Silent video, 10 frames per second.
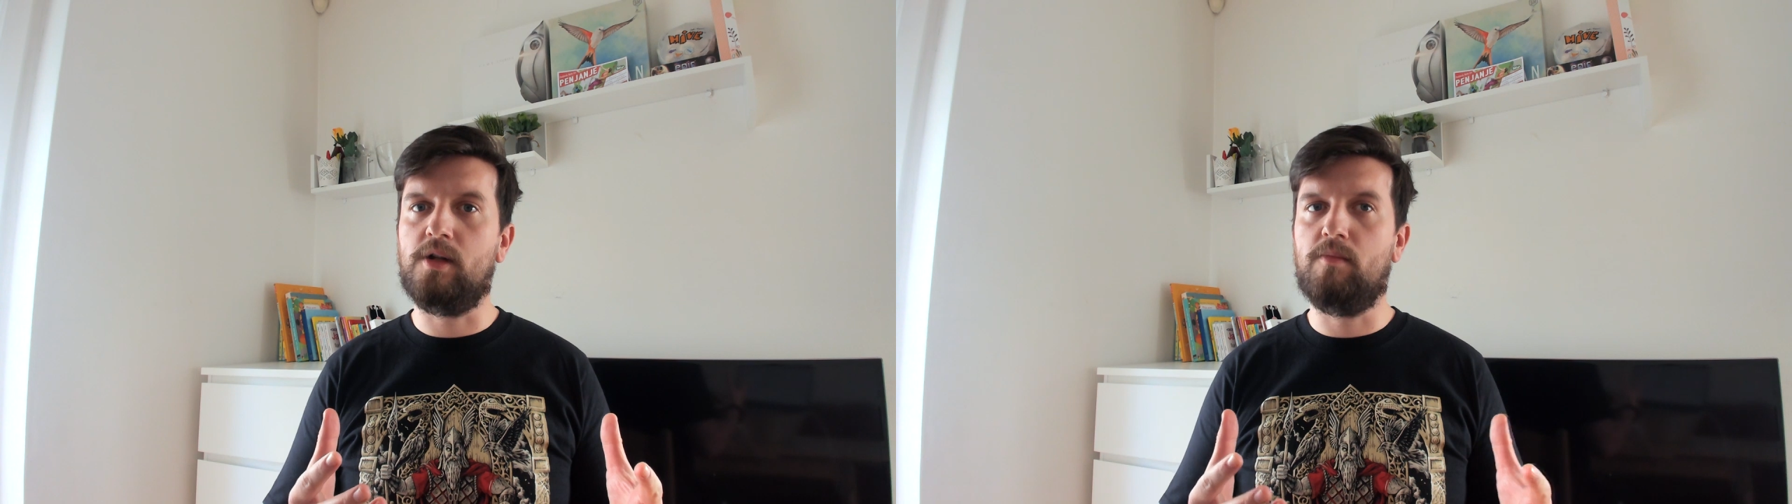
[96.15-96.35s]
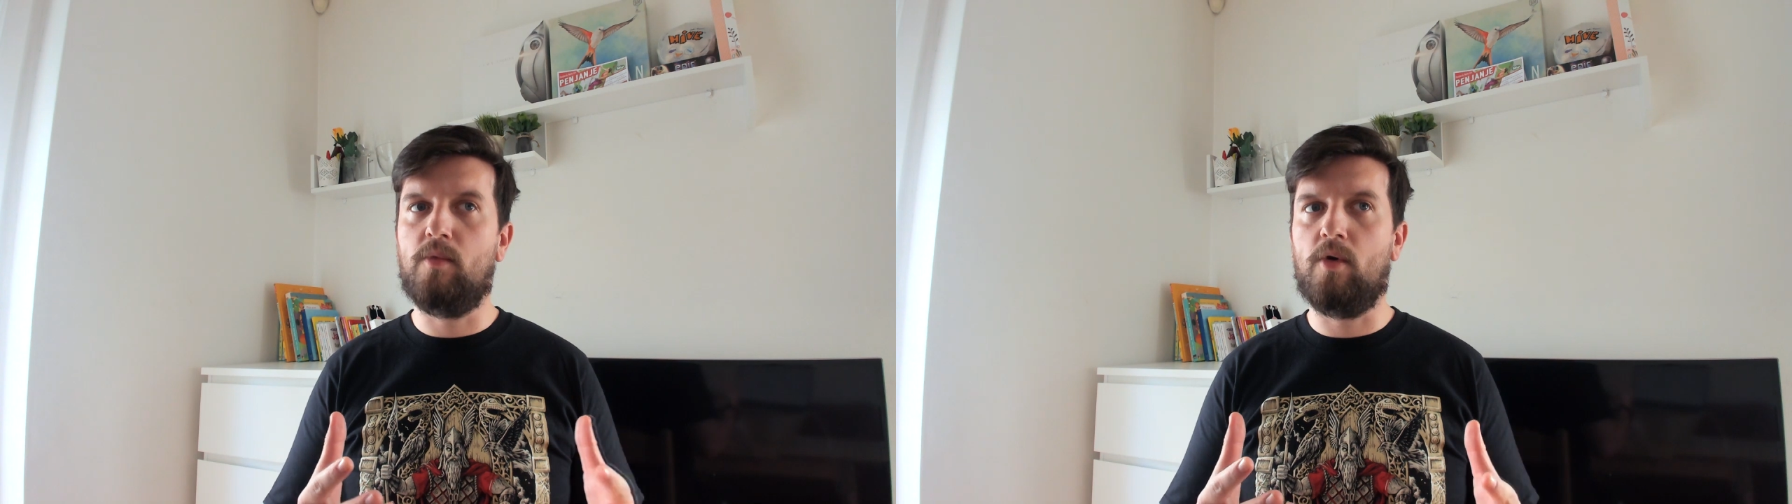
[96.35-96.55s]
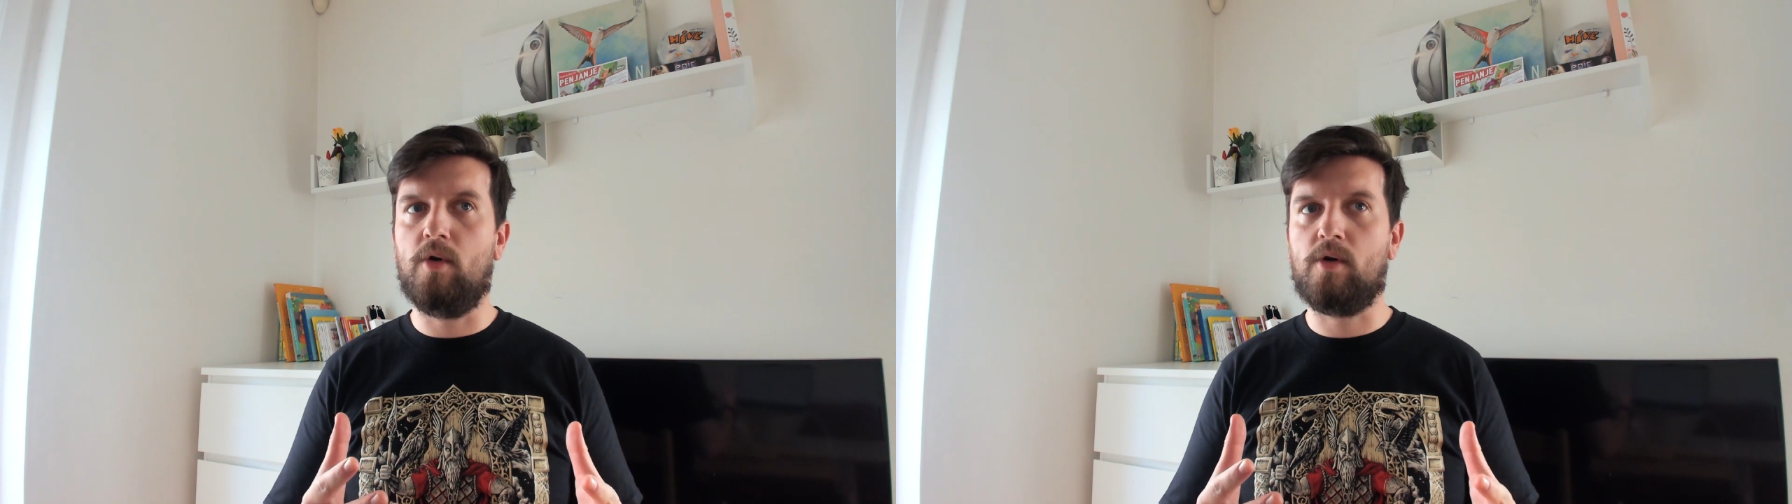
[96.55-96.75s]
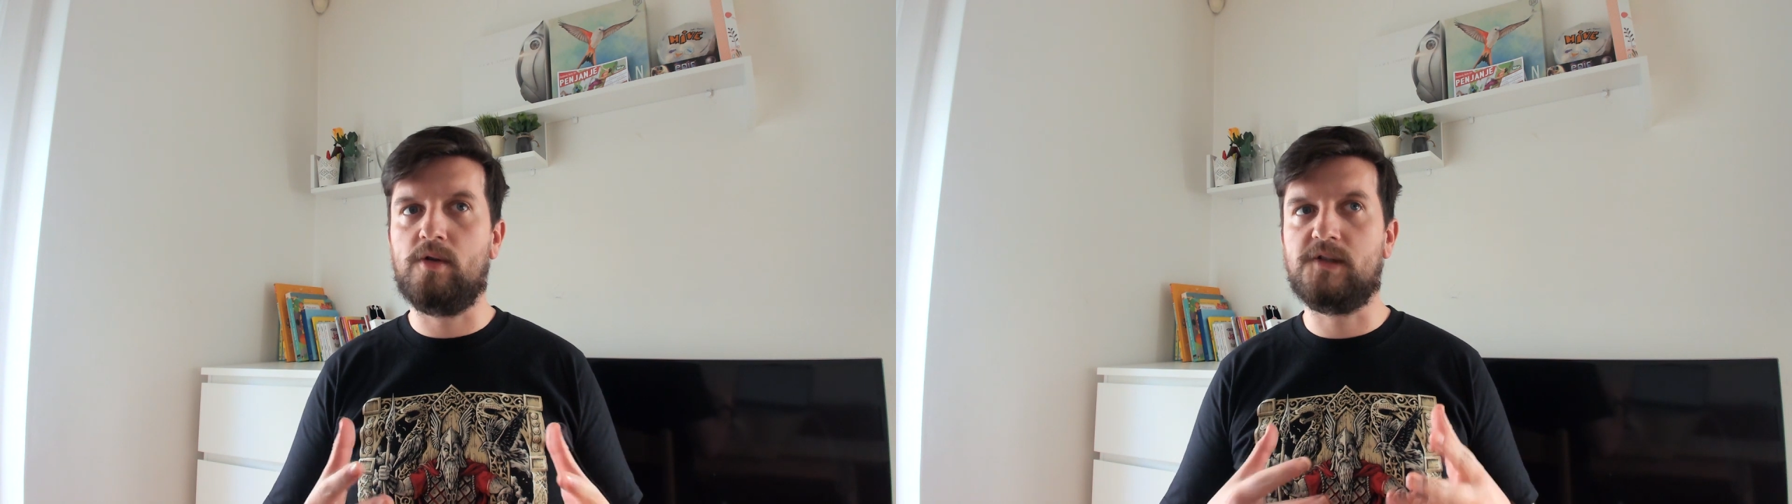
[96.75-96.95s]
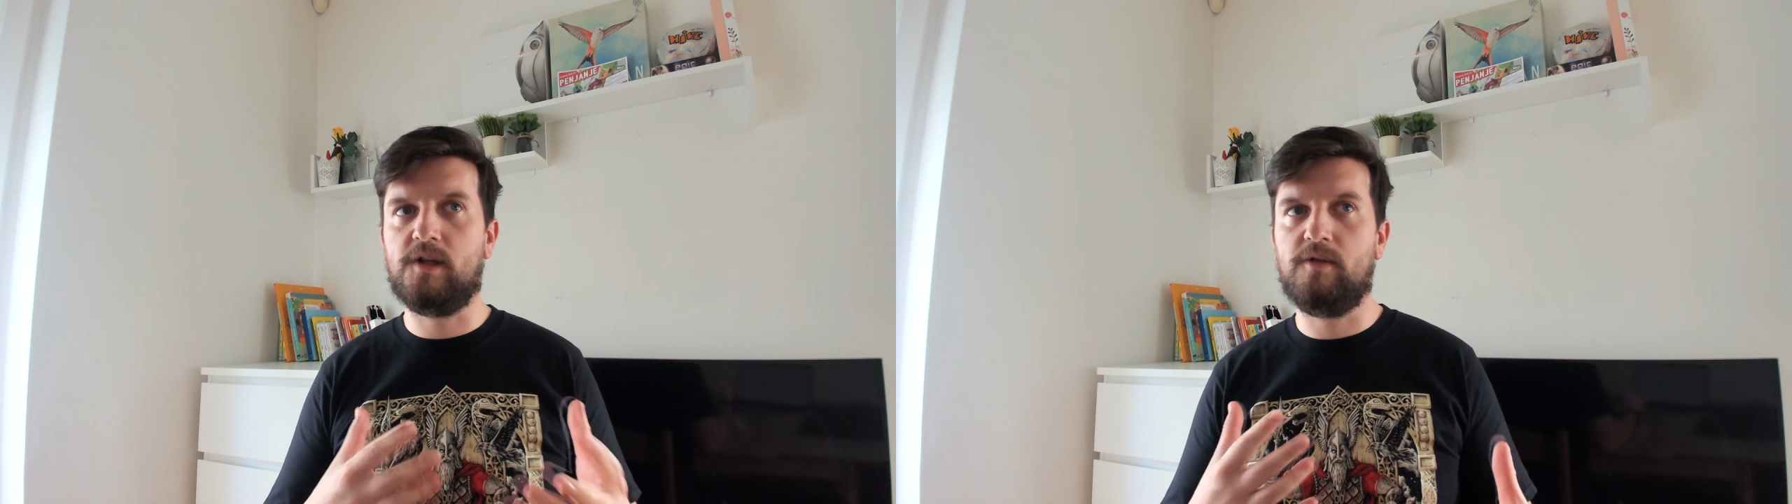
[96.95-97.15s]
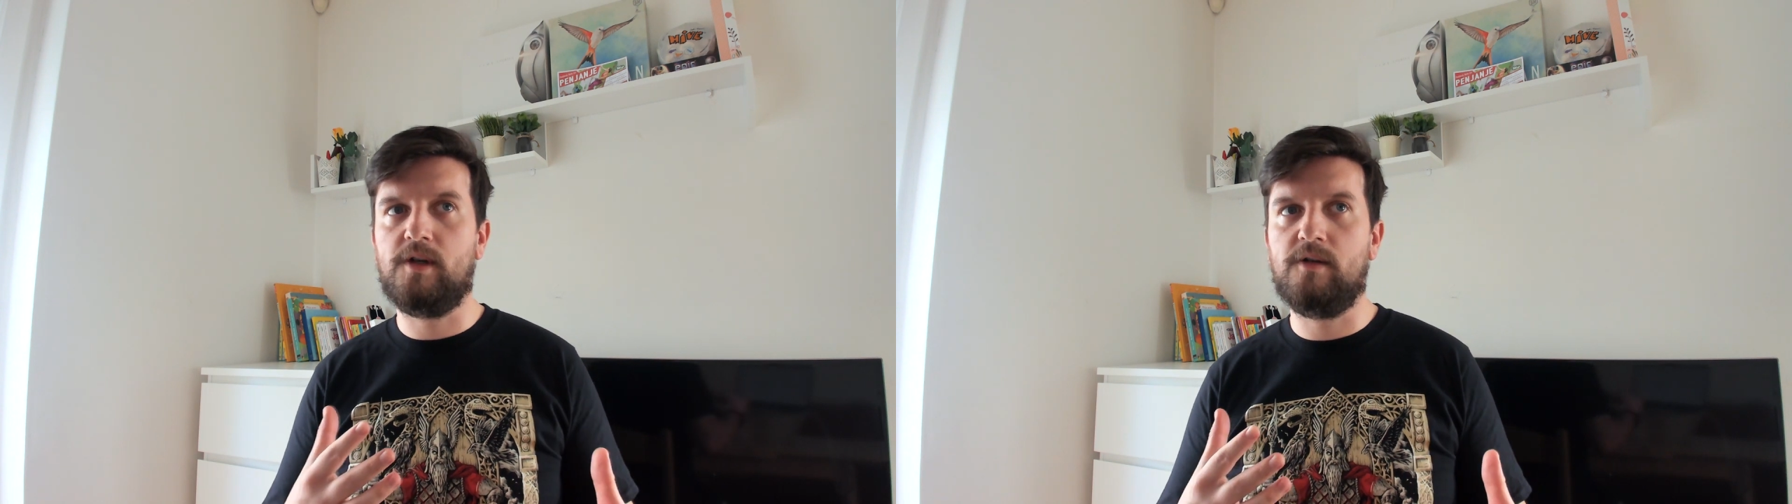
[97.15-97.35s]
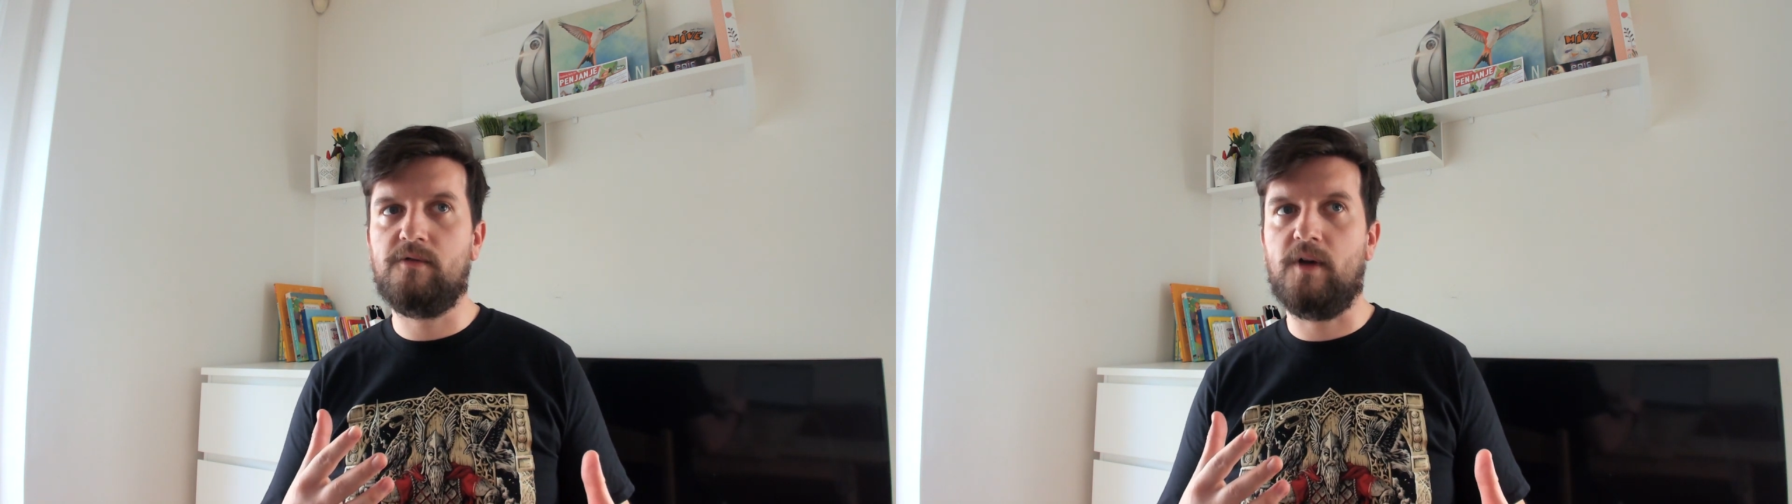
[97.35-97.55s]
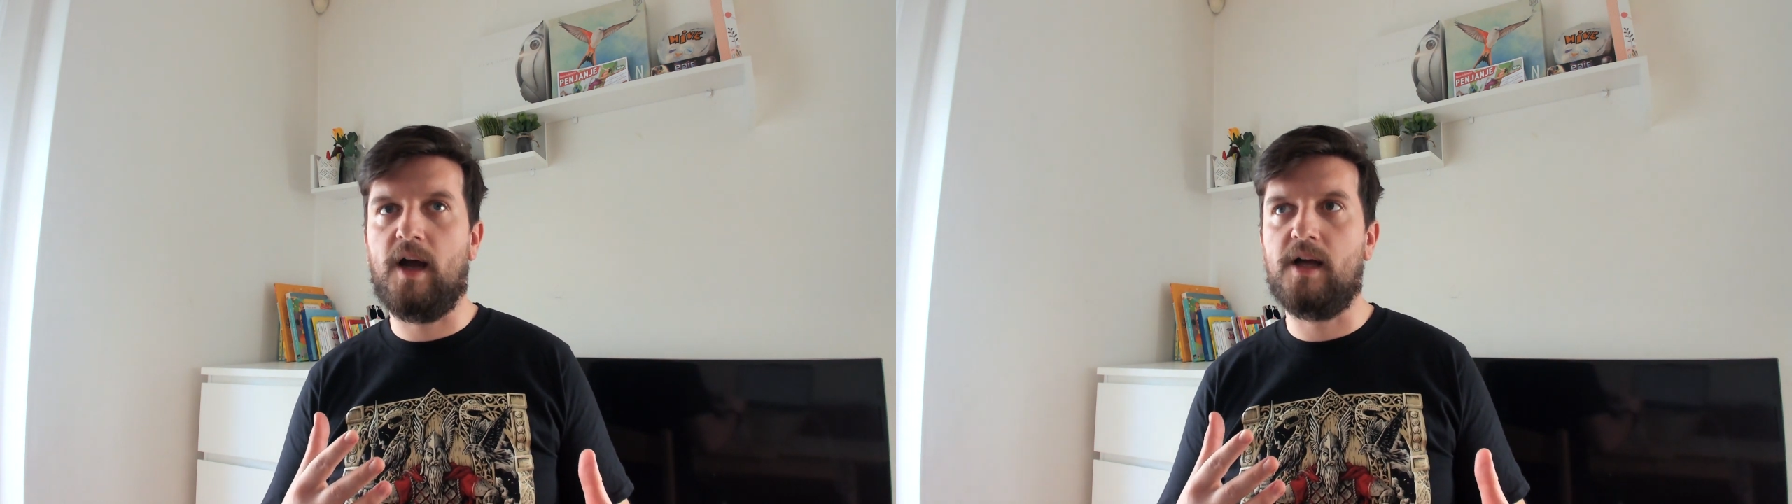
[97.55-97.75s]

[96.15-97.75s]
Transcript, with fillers: the more conservative